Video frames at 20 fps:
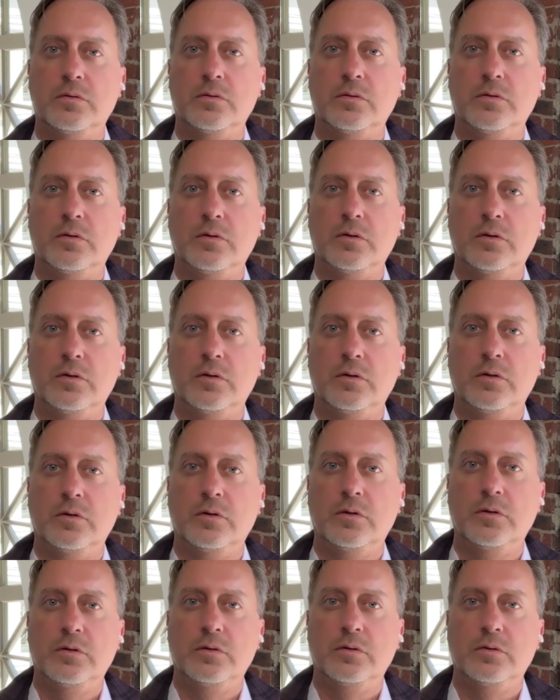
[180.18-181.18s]

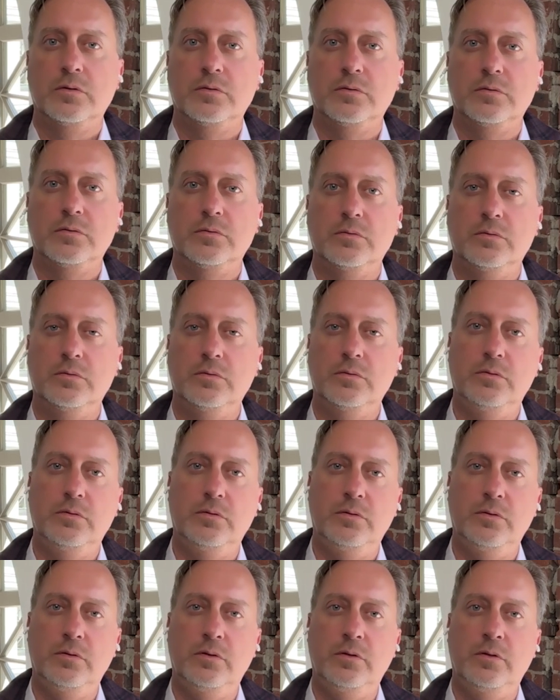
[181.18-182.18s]

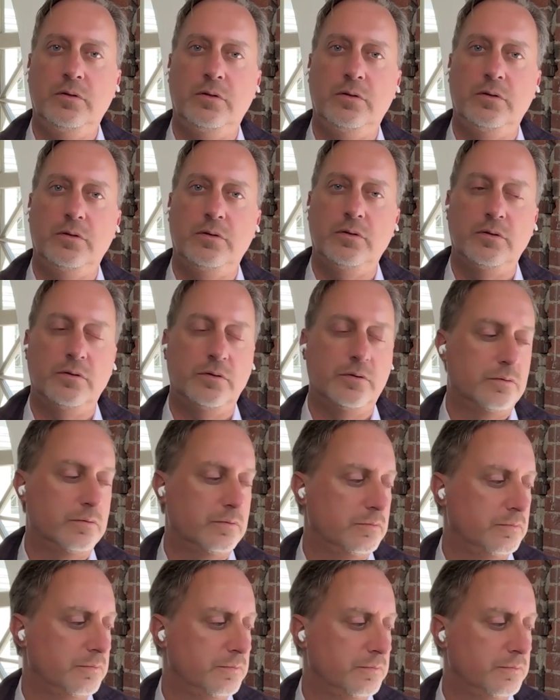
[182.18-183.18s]

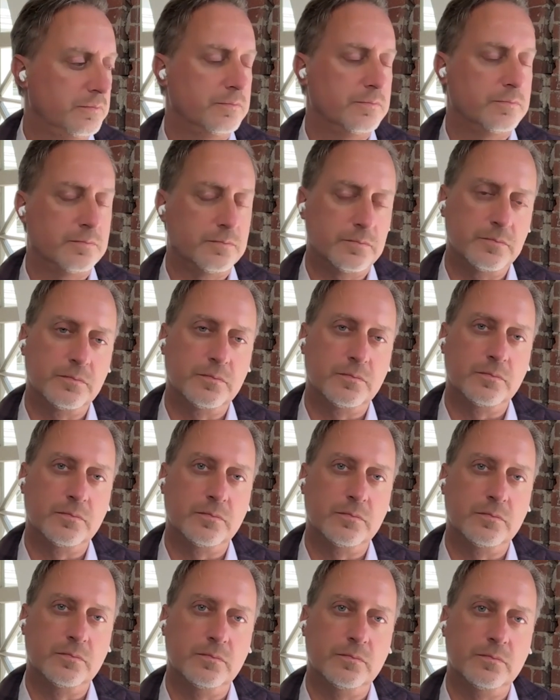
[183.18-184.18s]

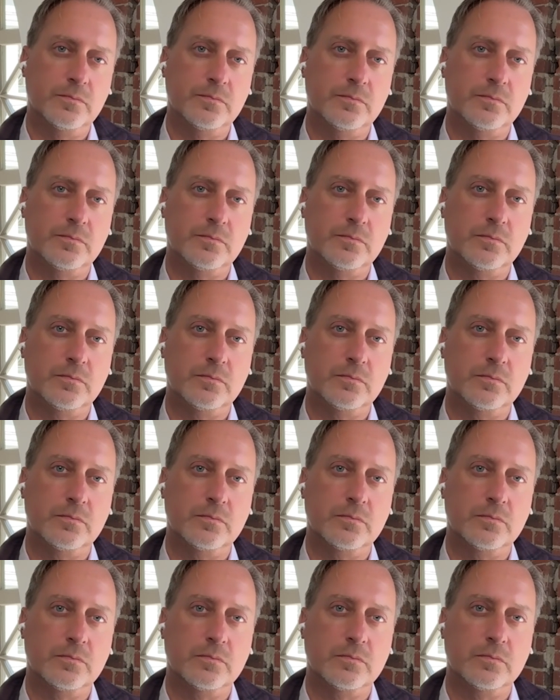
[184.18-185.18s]

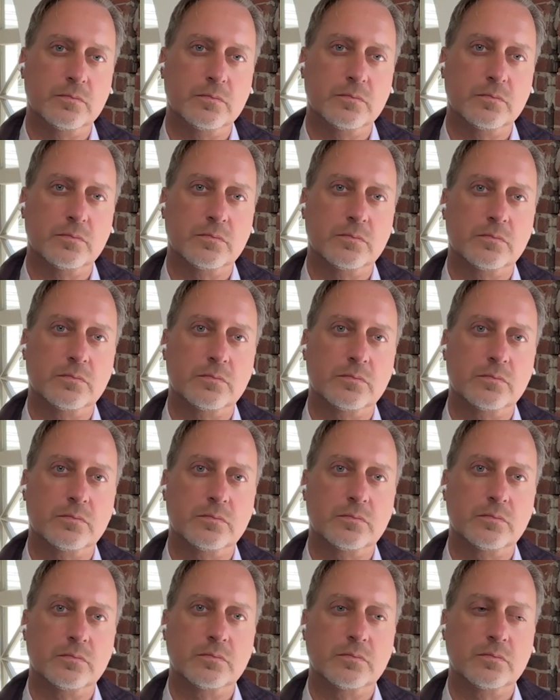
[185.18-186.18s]

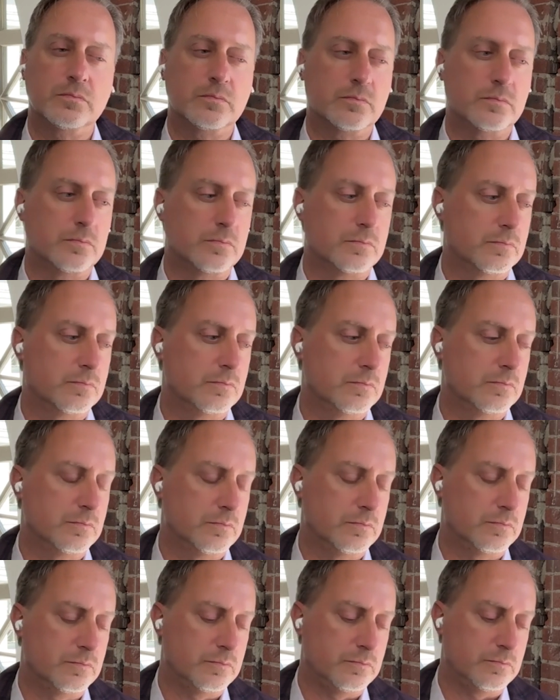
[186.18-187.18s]

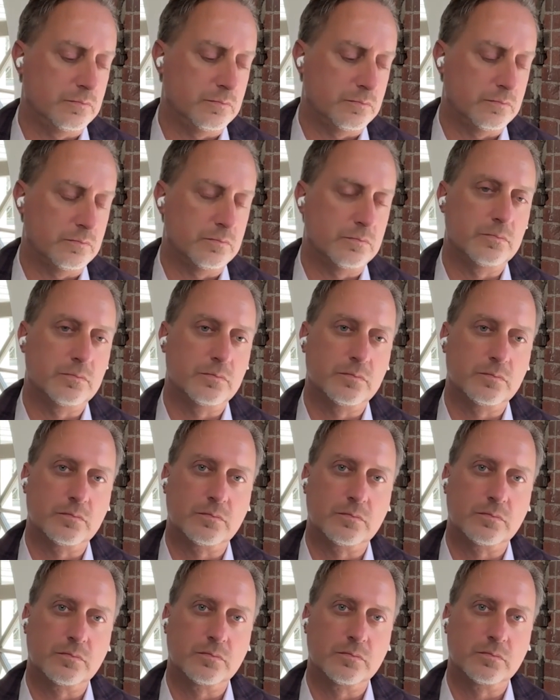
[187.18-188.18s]
This person isn't speaking.